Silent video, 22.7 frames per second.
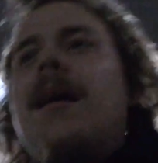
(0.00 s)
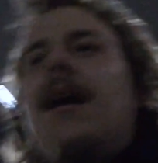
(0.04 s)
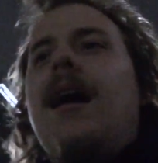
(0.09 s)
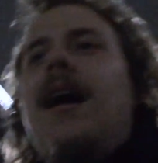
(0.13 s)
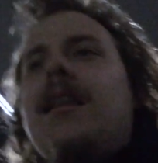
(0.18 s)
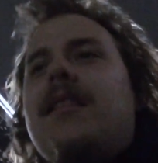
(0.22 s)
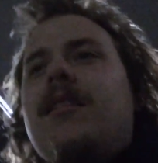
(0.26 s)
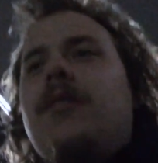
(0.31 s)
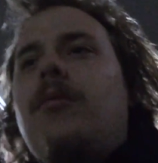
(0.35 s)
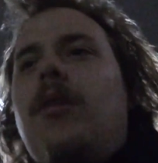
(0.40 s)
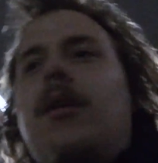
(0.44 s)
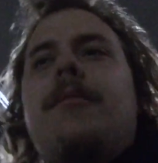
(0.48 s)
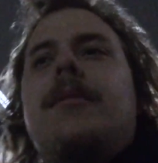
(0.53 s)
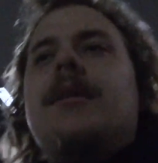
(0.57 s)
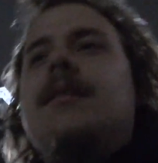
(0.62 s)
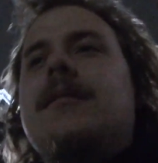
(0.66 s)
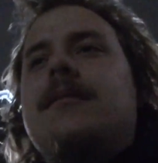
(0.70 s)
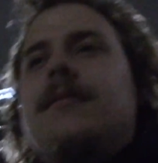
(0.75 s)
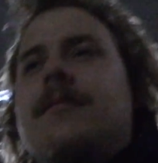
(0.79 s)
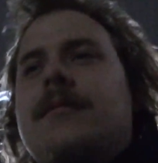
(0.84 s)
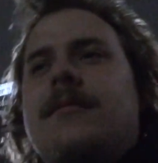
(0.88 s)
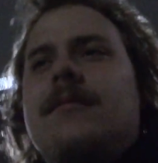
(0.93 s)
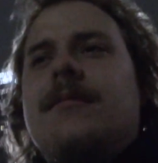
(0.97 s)
and the
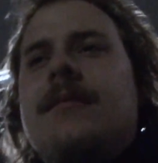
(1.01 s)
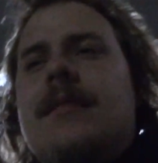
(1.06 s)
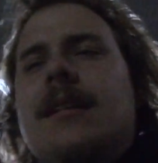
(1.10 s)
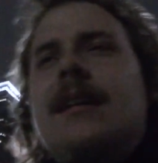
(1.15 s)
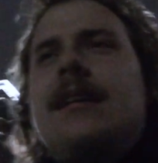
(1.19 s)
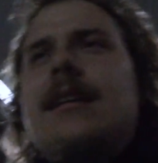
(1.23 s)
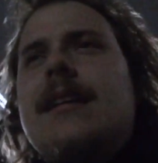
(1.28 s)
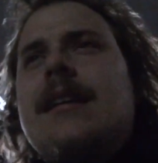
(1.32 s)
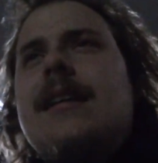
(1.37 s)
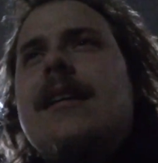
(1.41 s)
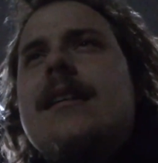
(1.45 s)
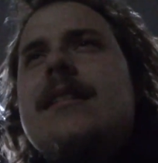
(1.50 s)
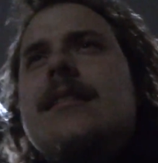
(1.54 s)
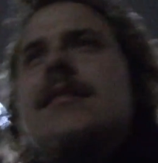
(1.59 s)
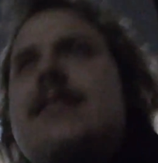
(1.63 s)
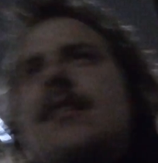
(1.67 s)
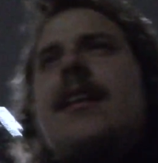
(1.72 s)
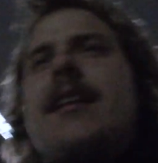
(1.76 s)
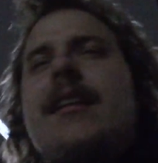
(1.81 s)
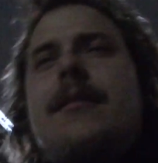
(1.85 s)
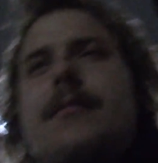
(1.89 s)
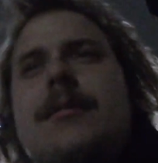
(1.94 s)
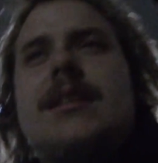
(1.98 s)
woman
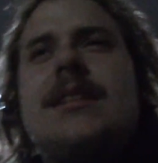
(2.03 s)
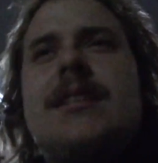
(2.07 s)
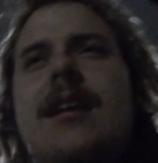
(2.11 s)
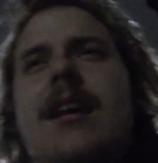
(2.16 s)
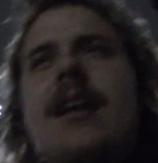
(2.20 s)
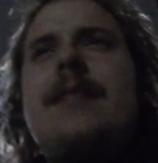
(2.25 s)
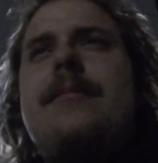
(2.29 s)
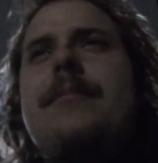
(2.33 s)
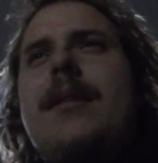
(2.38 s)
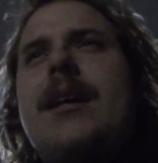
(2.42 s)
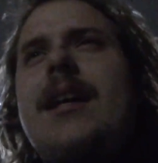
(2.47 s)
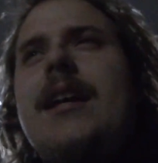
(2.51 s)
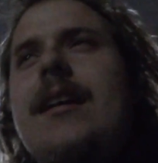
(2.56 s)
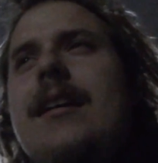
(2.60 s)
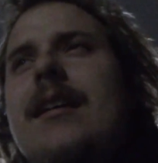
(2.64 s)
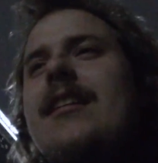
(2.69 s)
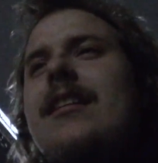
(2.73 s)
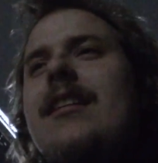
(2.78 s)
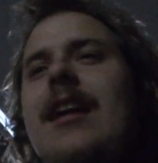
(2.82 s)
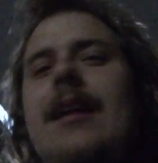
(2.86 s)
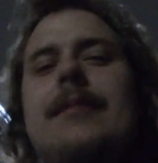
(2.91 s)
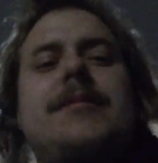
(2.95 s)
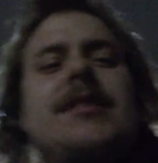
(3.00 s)
sitting beside me
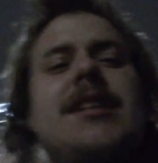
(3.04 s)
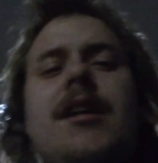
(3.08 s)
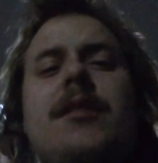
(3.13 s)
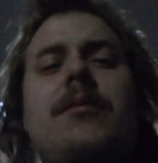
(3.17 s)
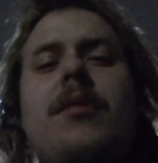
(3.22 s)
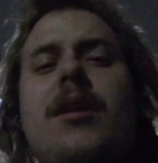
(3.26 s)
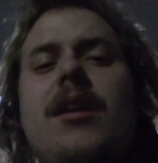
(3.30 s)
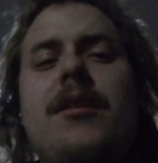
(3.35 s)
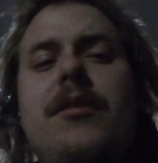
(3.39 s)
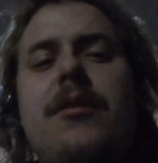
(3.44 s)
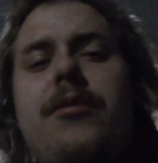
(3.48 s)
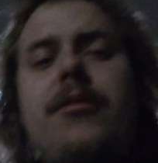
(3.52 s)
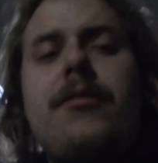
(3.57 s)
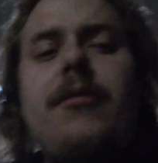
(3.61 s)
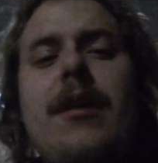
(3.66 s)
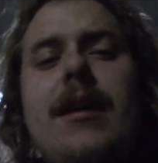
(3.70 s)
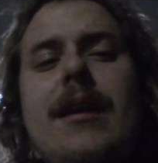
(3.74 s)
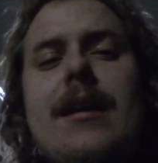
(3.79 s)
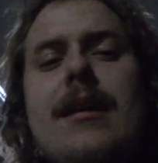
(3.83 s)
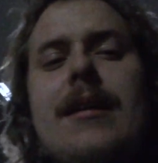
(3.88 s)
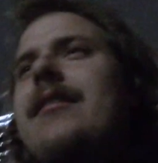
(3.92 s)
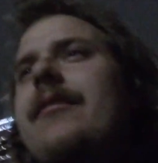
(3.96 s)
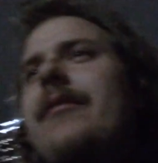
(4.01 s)
clapped on 1 and
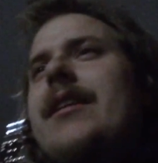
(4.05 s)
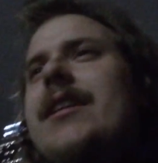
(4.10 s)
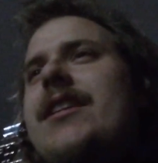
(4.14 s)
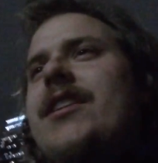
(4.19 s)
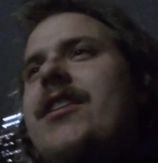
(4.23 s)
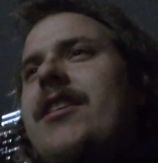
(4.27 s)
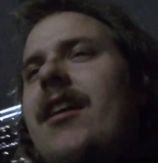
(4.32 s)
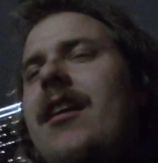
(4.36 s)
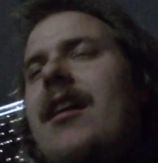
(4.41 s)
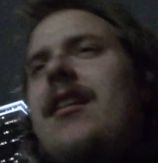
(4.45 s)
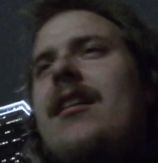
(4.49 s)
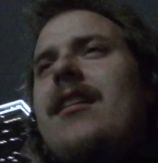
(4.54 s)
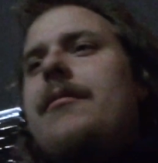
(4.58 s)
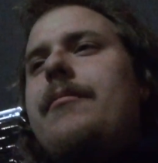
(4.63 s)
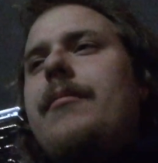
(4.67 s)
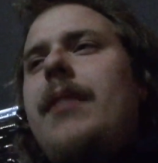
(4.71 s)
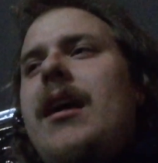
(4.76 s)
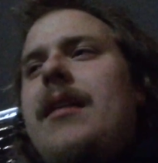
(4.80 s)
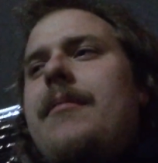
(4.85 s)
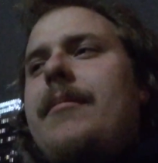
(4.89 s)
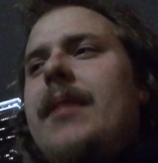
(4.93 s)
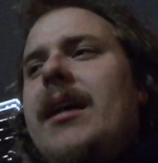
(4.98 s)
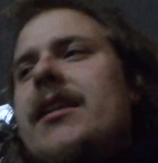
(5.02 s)
3, which
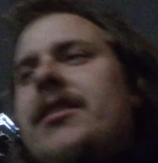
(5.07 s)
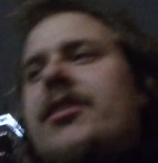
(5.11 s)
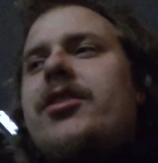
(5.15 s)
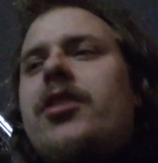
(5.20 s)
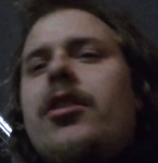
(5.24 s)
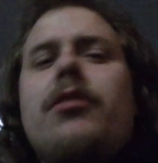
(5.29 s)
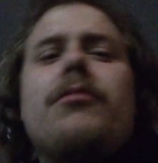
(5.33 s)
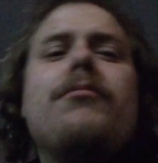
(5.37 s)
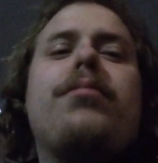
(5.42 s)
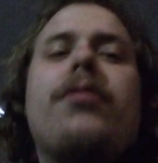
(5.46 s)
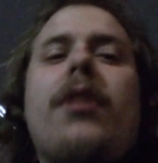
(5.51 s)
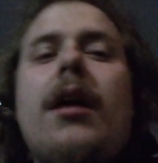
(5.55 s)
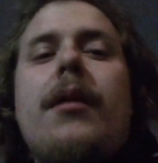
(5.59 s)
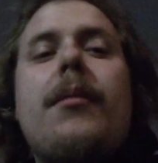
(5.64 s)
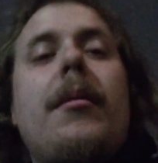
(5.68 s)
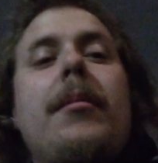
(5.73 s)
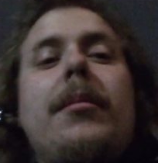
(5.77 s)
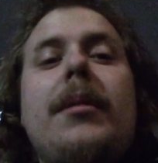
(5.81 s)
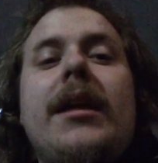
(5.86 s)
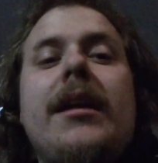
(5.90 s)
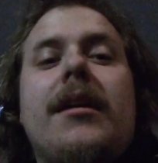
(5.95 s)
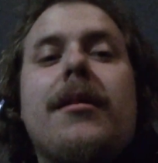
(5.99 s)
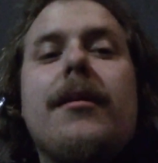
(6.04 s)
made me assume,
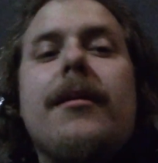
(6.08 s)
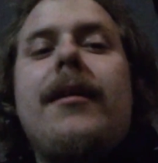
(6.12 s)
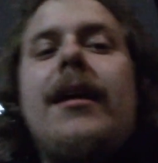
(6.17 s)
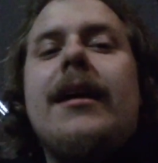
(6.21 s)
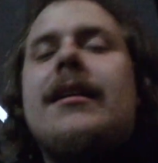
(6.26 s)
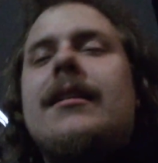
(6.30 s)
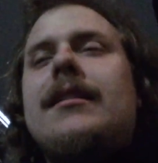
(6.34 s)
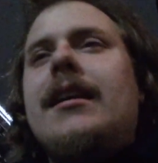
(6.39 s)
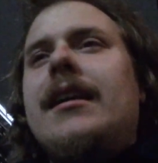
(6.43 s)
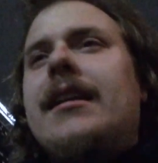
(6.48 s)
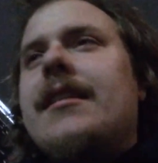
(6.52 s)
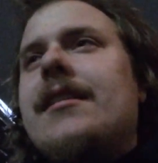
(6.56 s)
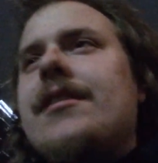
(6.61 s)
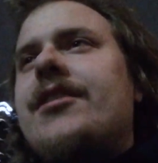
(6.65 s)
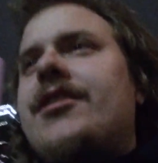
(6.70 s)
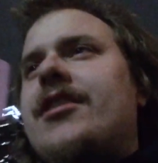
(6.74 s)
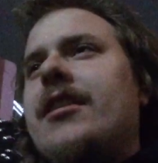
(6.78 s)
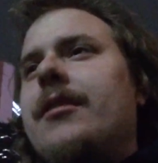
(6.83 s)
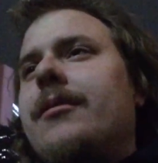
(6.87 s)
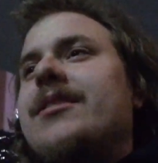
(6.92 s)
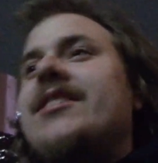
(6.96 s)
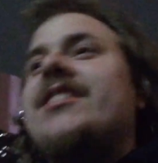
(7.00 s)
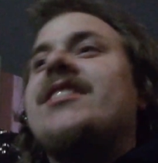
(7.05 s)
probably correctly, that
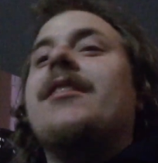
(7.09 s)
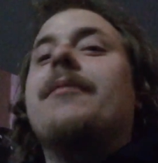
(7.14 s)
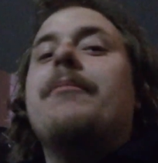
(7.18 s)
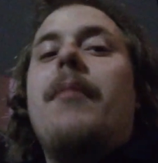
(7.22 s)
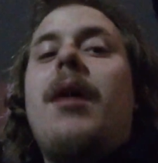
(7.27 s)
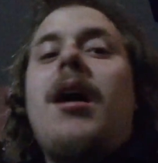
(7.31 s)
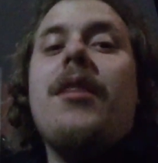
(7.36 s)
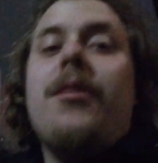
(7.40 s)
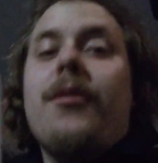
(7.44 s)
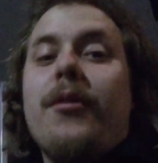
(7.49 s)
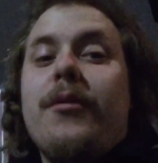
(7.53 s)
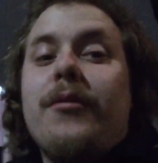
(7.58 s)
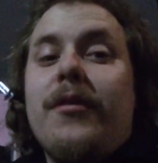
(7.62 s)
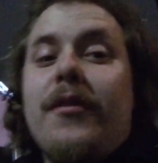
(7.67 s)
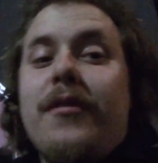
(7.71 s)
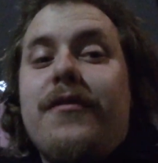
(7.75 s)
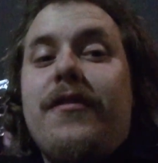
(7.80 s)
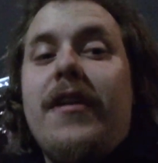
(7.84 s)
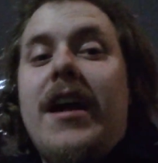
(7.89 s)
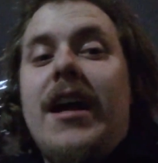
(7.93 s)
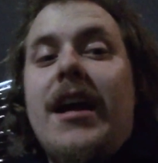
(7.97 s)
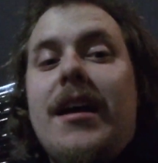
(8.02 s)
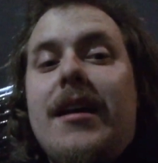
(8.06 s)
she was the mother of a
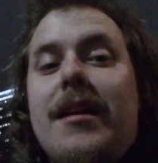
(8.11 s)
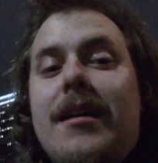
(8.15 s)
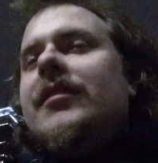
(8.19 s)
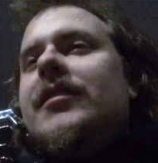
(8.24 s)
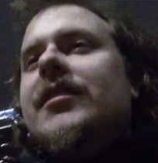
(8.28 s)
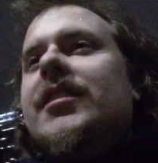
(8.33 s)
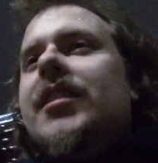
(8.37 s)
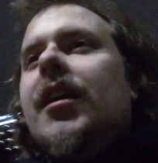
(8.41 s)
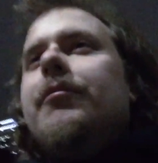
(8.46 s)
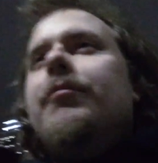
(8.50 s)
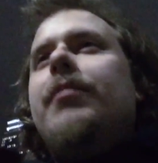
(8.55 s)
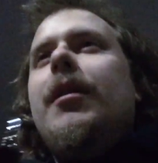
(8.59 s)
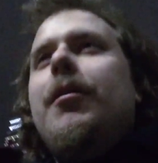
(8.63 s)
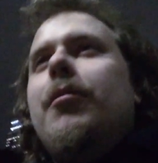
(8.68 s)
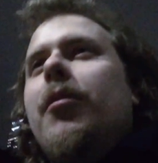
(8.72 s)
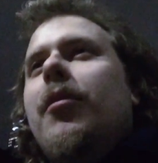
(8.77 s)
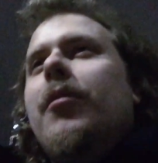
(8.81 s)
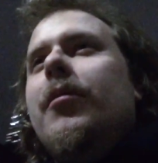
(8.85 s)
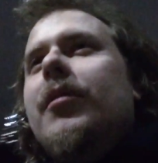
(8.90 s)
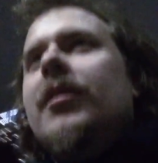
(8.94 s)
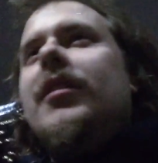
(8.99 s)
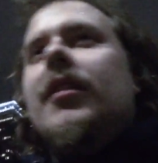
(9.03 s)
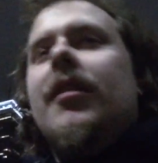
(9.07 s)
fan. Some
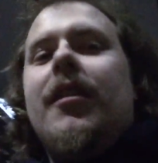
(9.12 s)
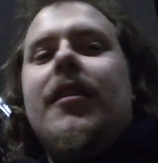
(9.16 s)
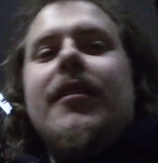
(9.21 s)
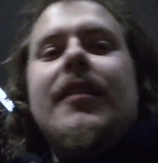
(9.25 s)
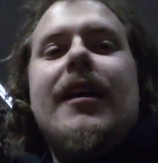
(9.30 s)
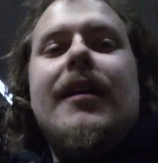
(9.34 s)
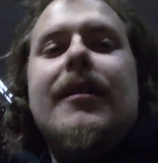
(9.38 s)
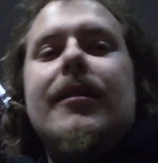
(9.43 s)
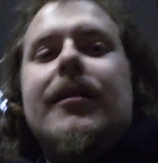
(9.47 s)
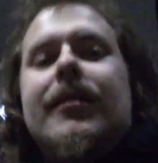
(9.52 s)
people would call that